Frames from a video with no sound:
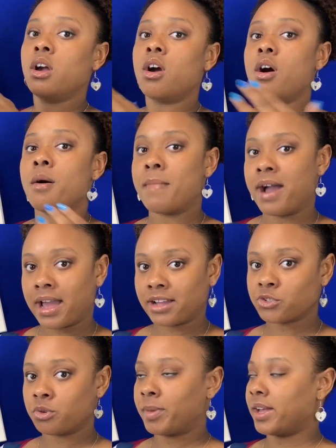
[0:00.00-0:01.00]
on my
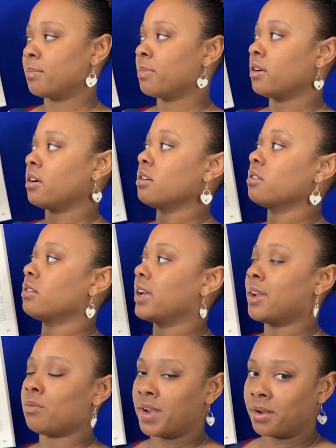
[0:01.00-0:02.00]
actual paper
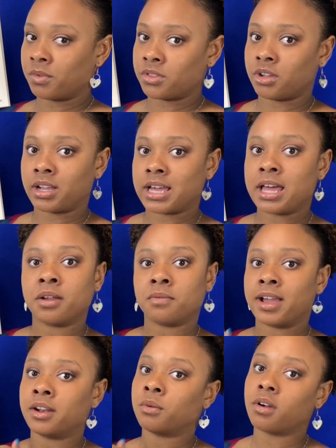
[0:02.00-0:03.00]
and write whether I got it
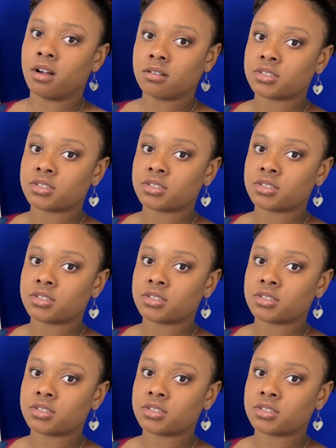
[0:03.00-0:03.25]
right or wrong.